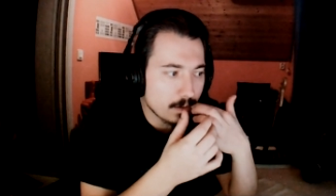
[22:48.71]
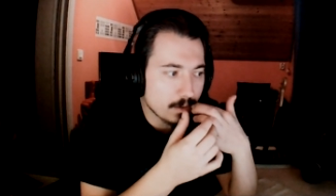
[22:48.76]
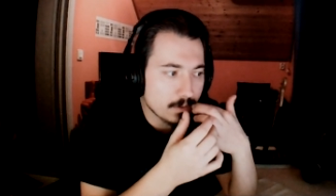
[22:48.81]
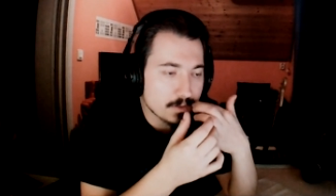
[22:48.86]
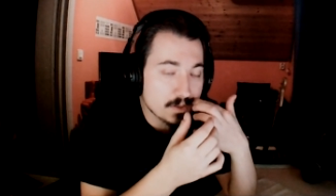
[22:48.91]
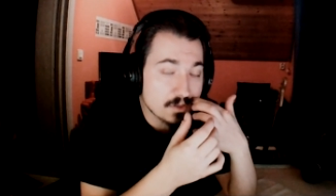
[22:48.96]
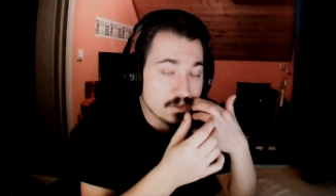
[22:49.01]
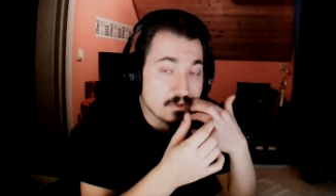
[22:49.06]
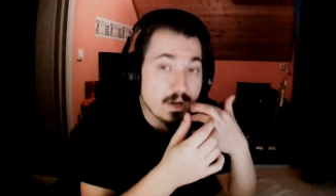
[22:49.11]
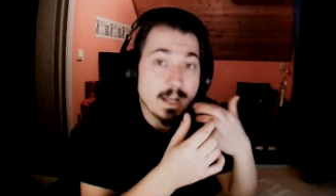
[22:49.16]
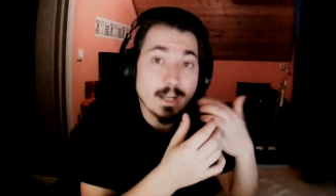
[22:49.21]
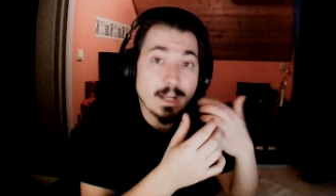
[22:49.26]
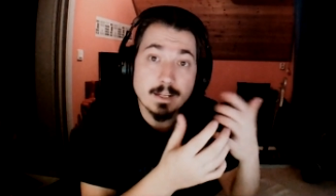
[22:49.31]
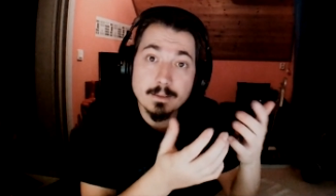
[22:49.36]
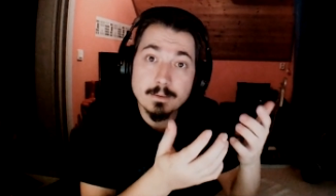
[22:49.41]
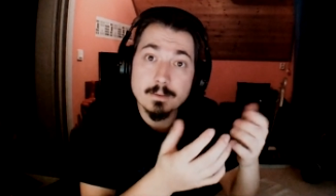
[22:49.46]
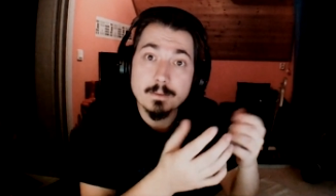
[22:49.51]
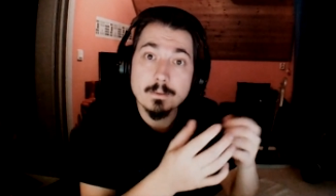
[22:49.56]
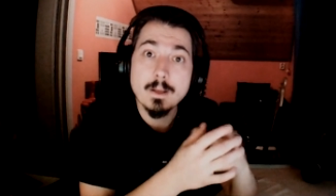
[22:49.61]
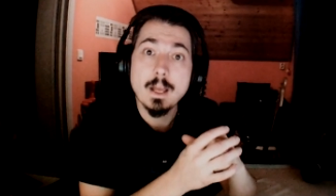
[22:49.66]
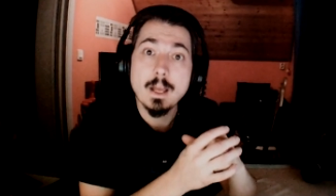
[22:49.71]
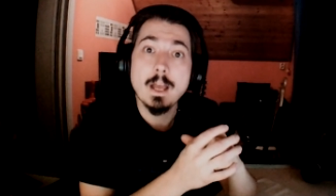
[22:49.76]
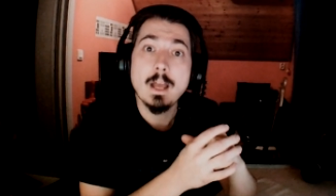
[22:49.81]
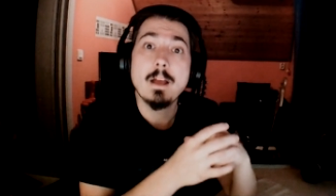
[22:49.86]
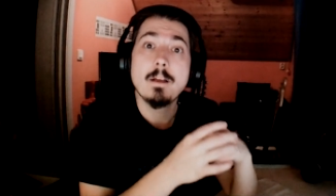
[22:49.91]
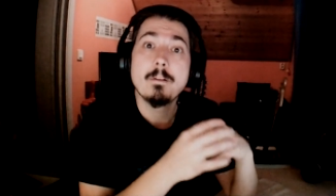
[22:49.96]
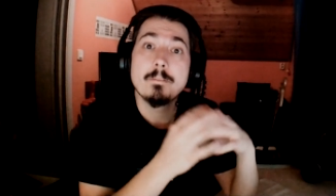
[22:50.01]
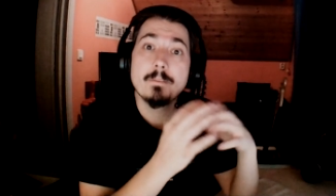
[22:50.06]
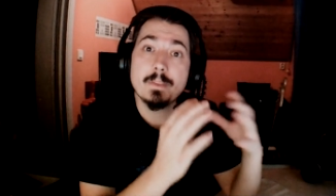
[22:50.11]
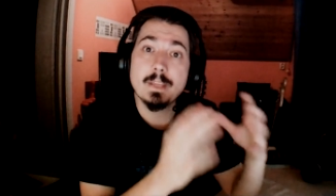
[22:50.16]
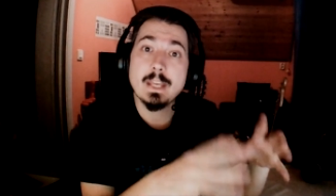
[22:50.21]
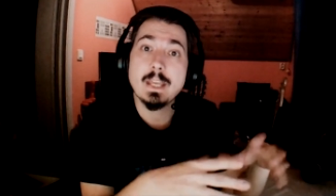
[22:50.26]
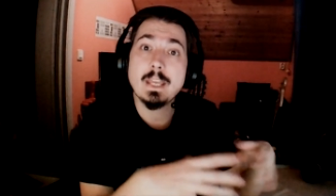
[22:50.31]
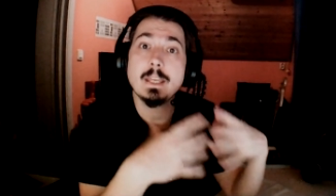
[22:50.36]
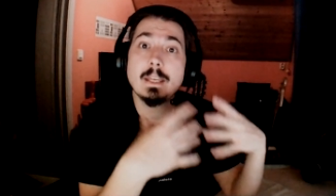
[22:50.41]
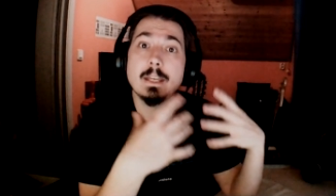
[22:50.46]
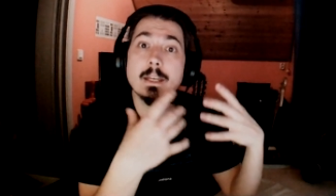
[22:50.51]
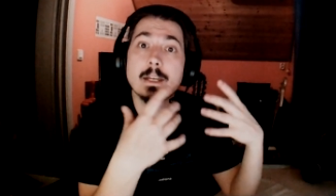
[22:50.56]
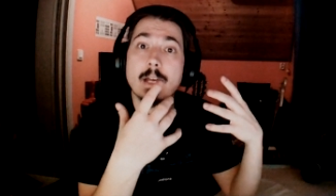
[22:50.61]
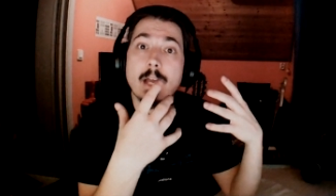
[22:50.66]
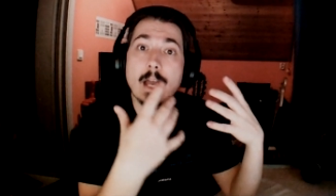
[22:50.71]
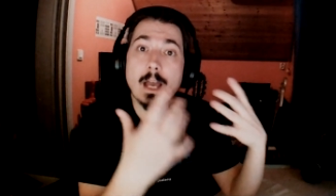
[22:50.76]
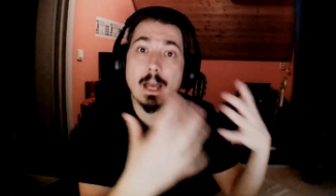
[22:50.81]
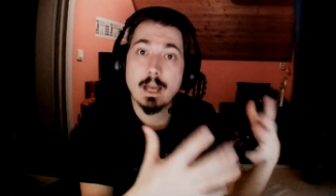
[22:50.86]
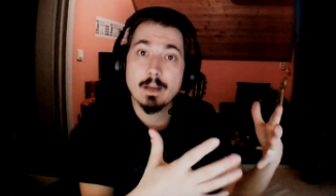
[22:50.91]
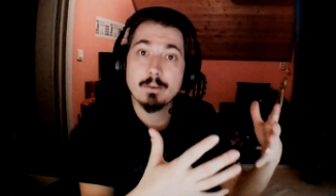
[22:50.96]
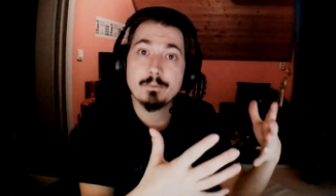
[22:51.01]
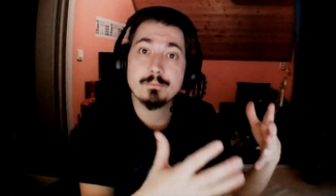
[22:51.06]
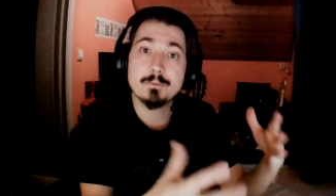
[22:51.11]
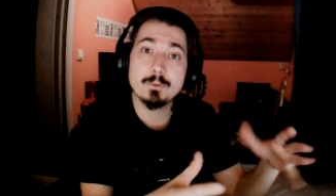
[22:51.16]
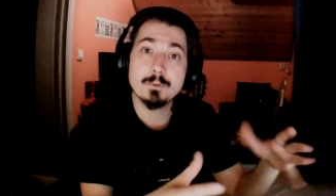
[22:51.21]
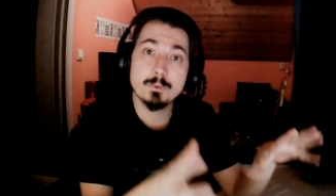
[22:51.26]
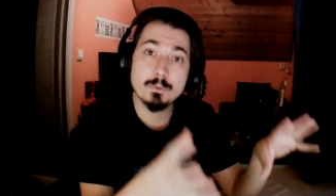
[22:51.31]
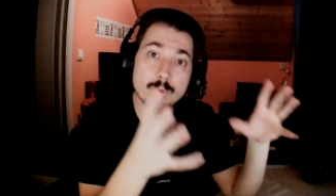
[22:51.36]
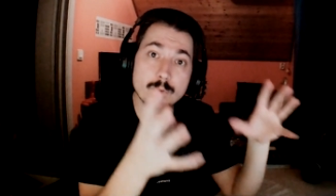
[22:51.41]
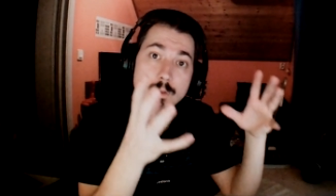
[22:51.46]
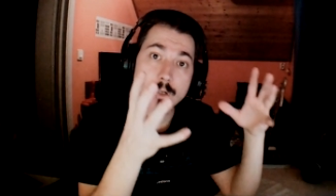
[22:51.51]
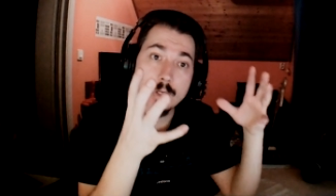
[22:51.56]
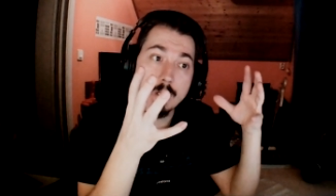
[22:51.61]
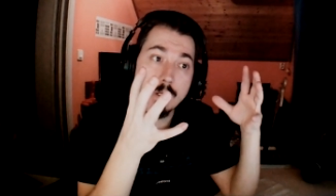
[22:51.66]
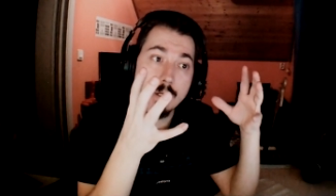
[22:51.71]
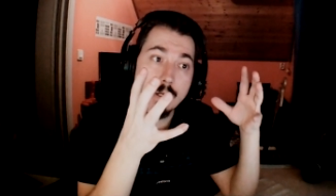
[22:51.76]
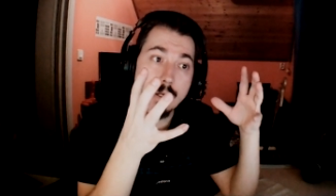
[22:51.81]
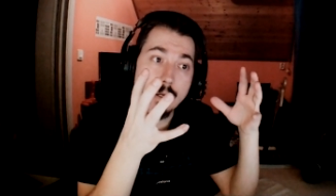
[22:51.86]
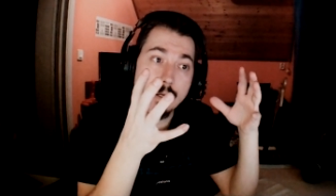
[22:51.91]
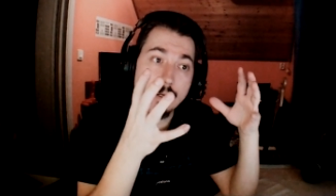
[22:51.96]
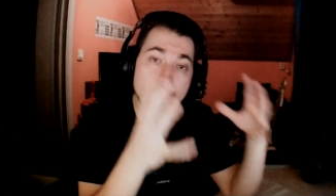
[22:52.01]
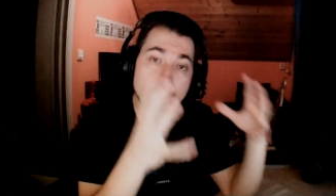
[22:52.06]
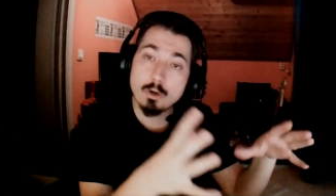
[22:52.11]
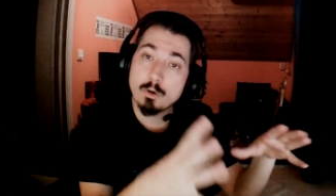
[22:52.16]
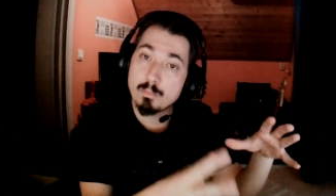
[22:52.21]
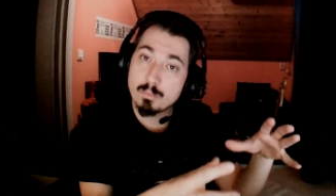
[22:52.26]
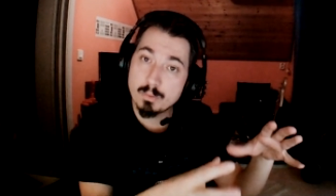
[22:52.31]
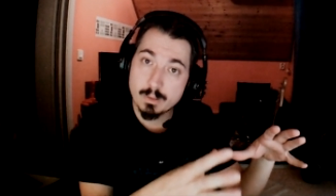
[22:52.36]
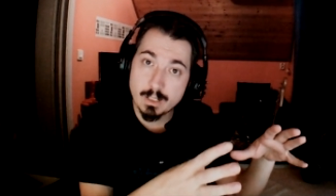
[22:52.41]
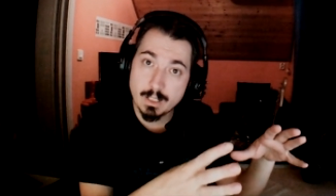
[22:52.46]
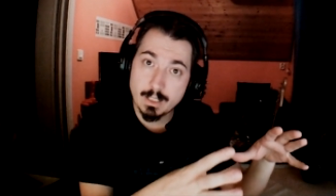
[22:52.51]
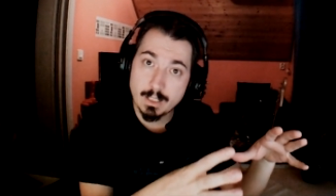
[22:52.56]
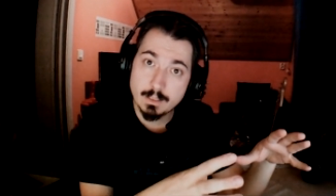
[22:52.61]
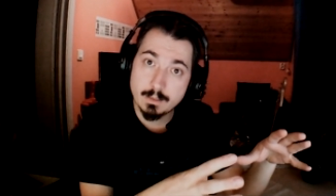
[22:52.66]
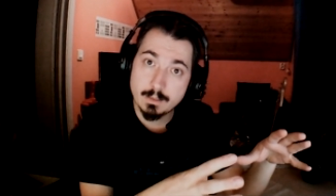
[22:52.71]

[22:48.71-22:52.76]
strength, they have to accommodate